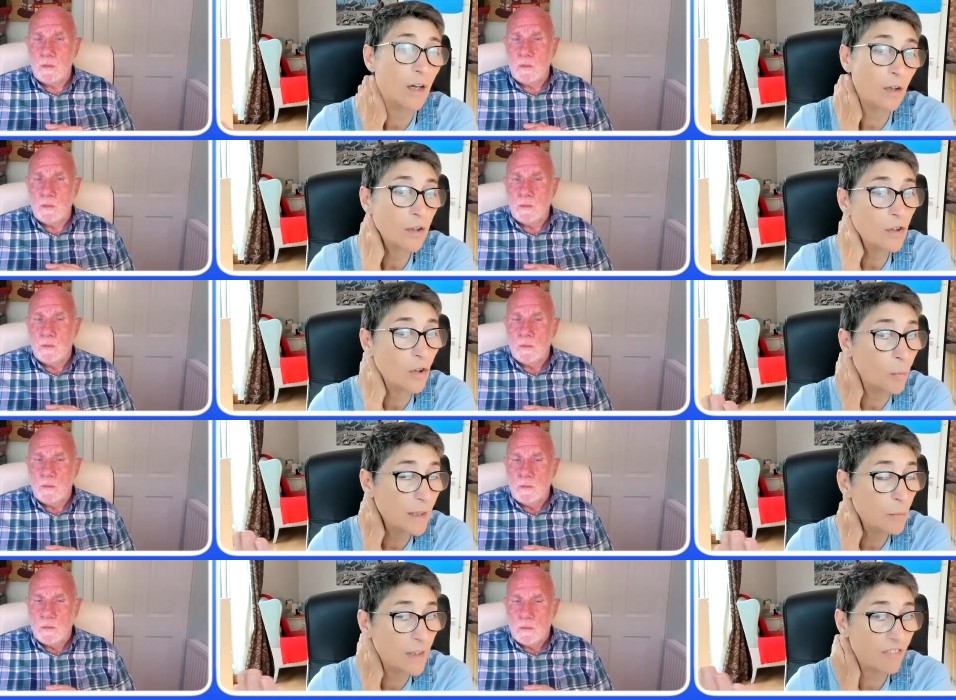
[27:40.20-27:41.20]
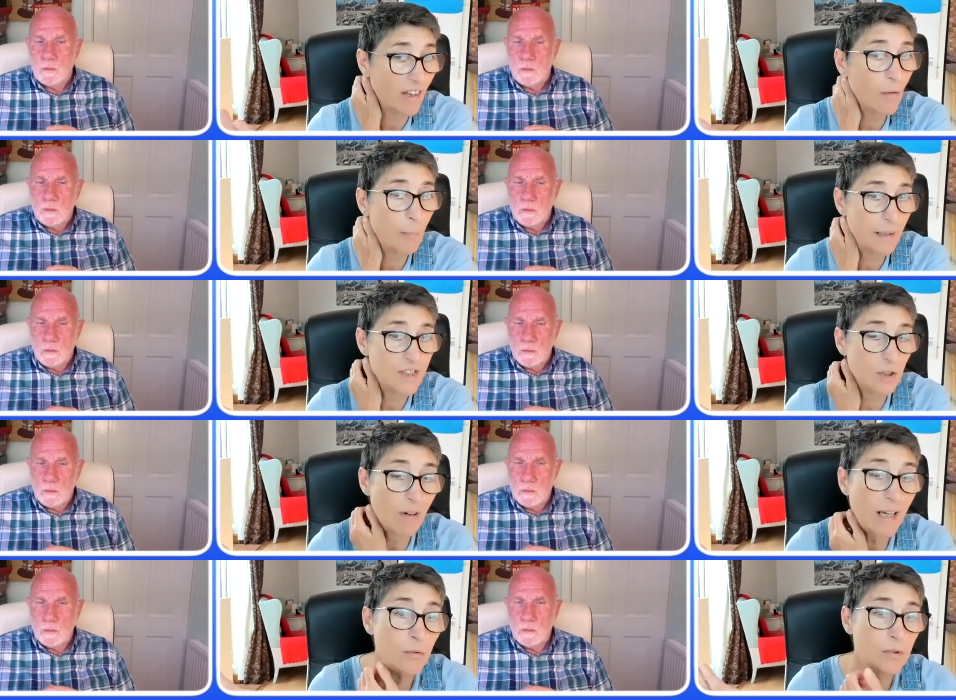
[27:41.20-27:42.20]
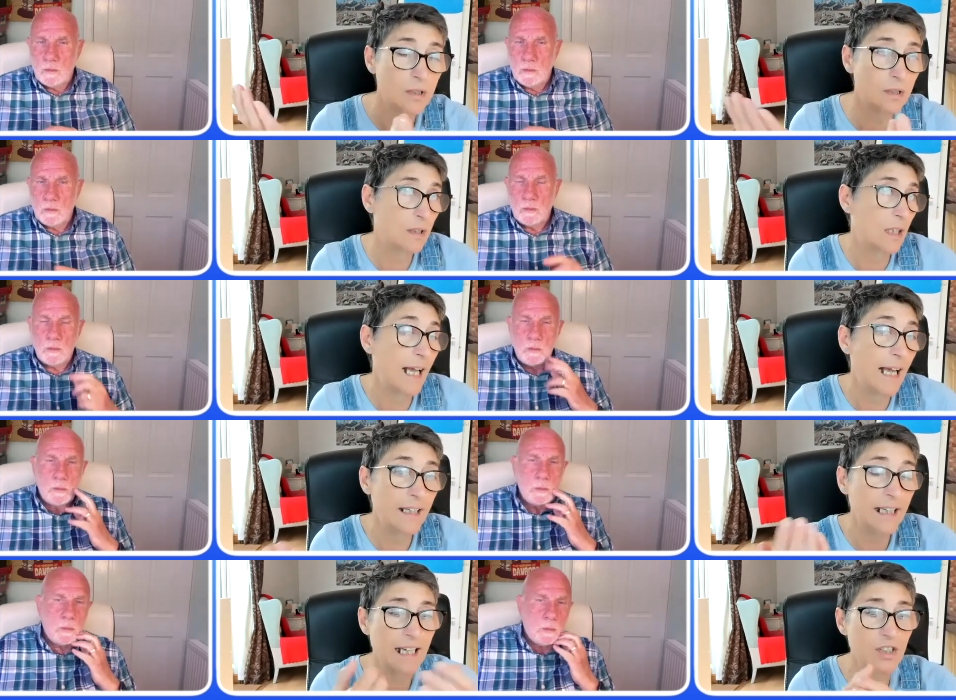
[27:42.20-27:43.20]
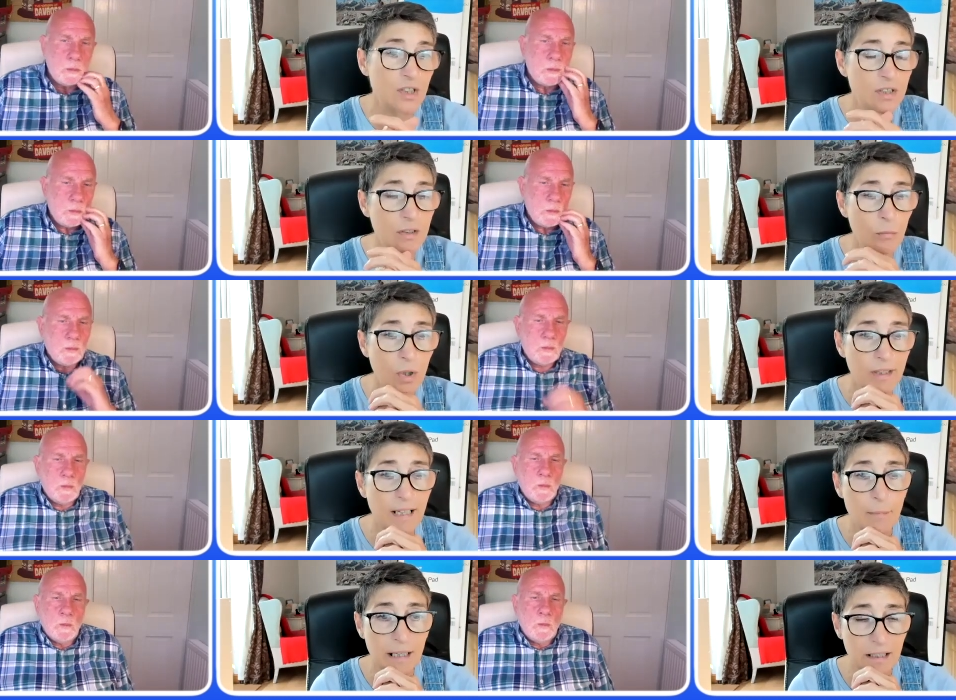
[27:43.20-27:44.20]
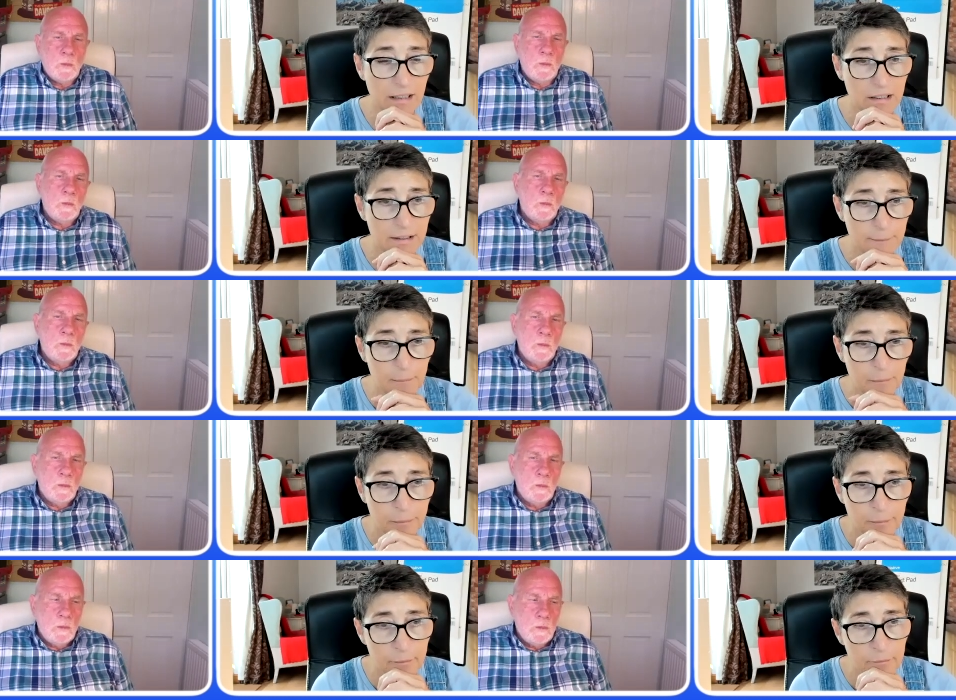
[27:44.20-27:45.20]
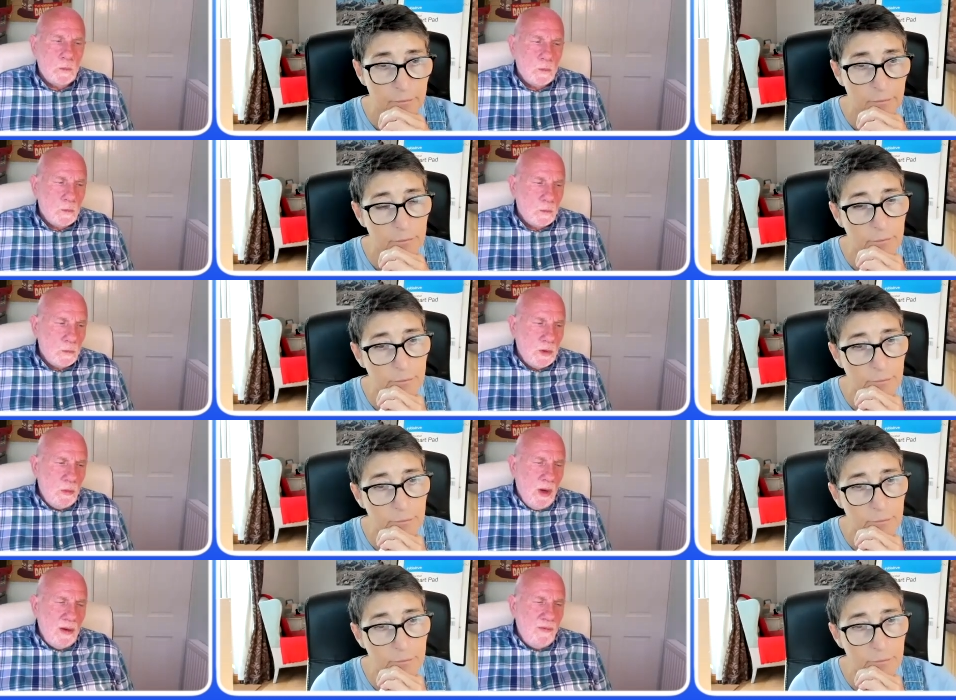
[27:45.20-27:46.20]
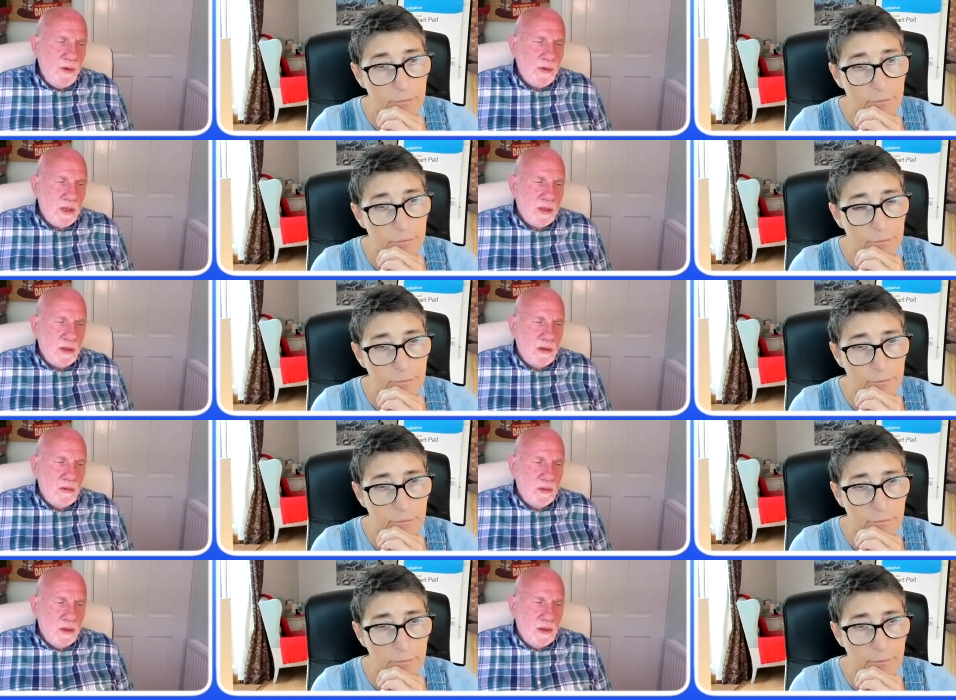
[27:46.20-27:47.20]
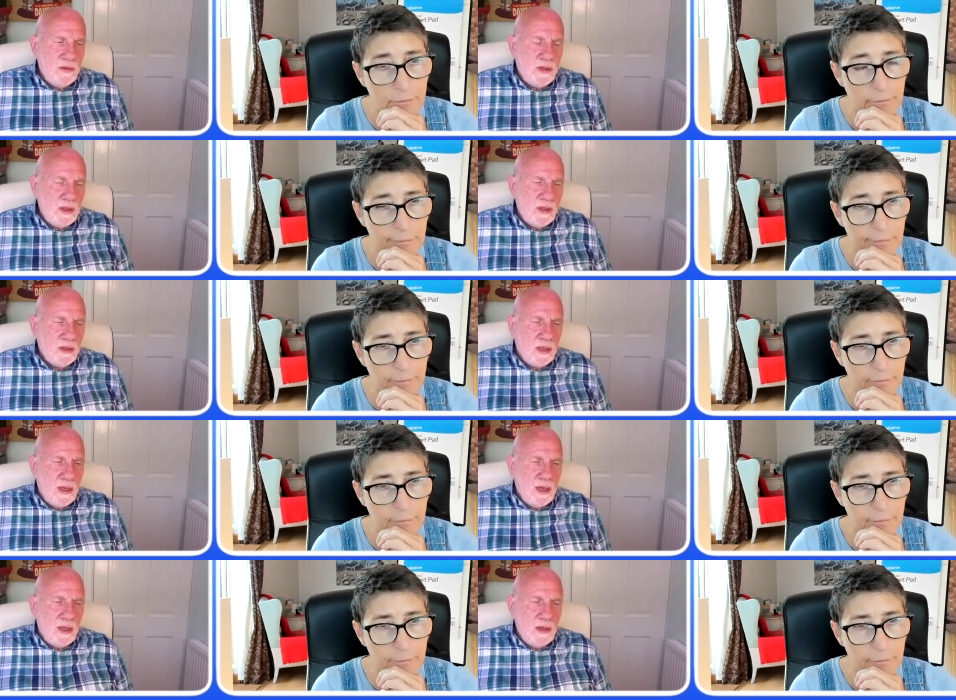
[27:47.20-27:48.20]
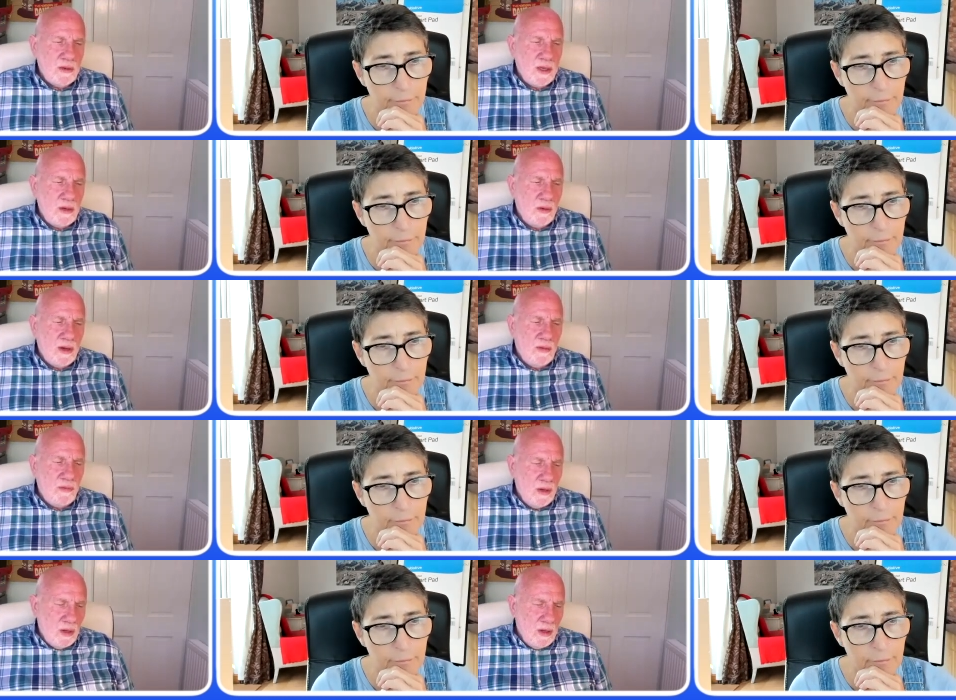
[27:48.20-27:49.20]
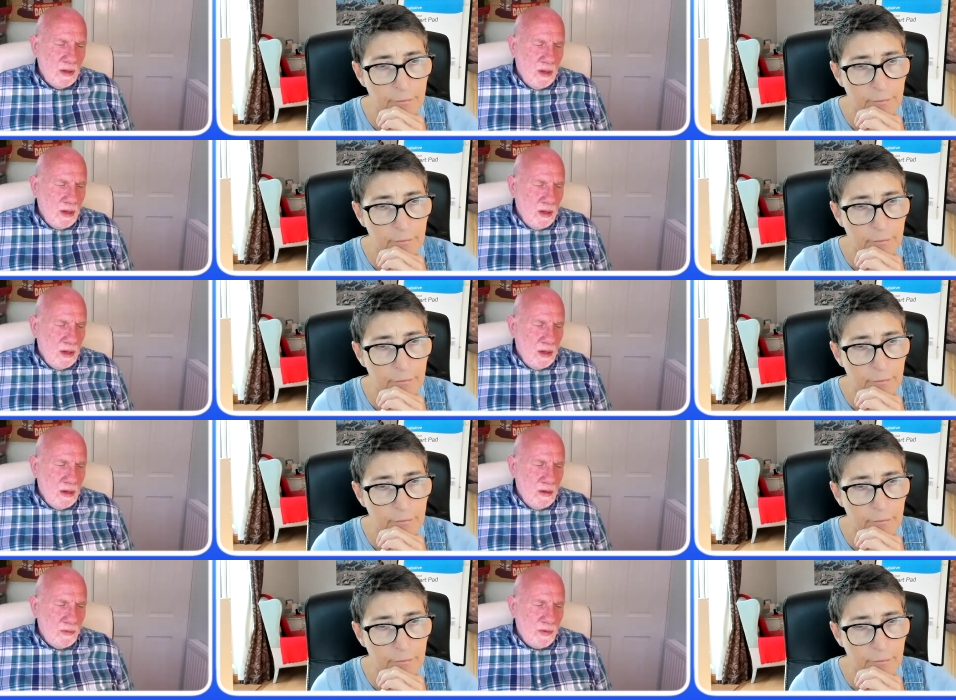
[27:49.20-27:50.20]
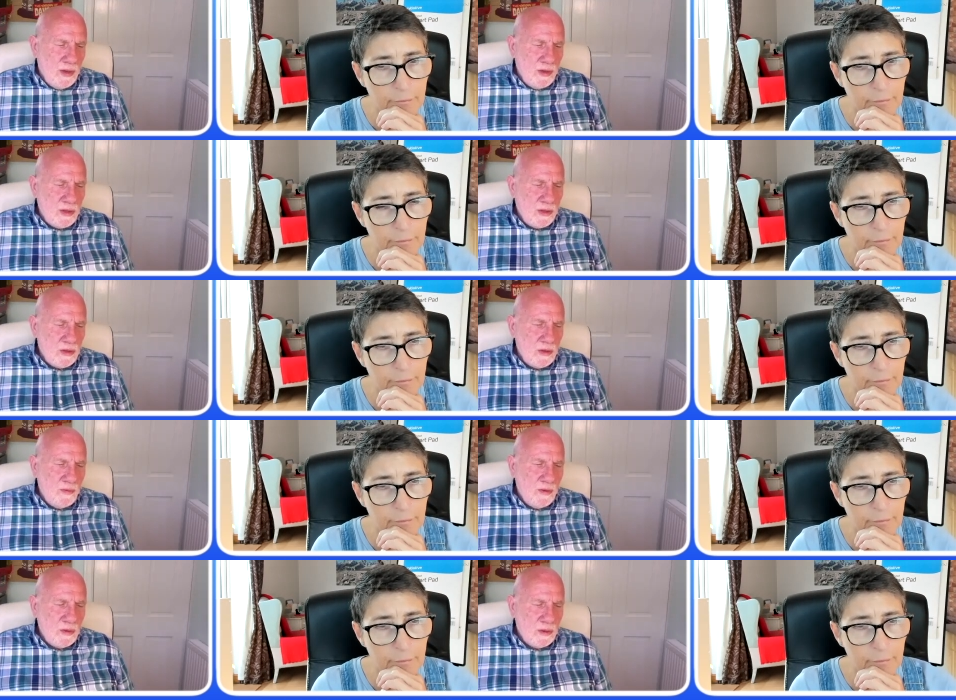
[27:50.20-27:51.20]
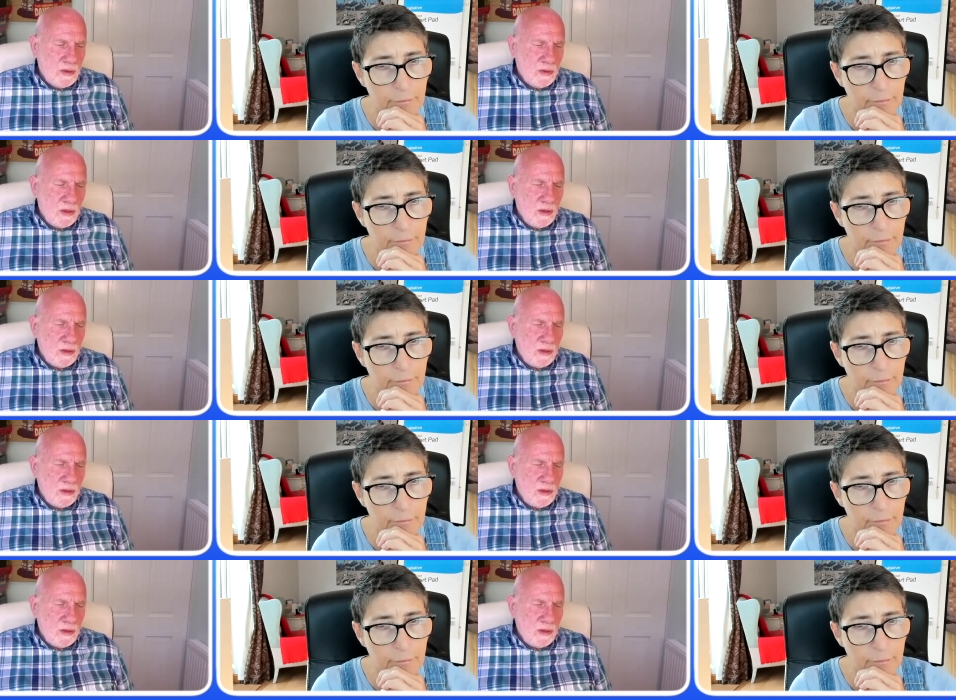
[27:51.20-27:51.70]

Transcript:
Speaker 1: uh, you know, with, with therapists around allegations and where that might lead.
Speaker 2: Well, if you said to, you've seen this, and you say, look, I've uh, this to supervision, discuss